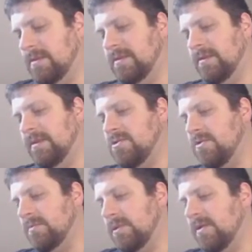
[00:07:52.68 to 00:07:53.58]

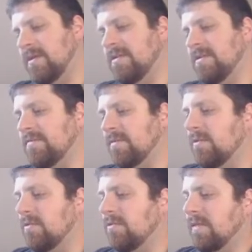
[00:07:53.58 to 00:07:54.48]
Legend of Blue Eyes definitely
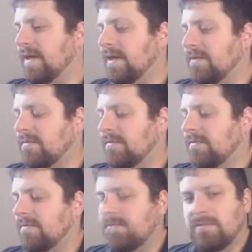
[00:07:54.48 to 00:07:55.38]
holds a lot of
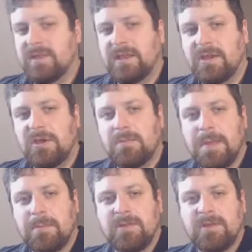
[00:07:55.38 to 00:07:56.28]
good
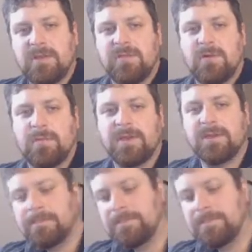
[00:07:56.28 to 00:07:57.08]
memories for me.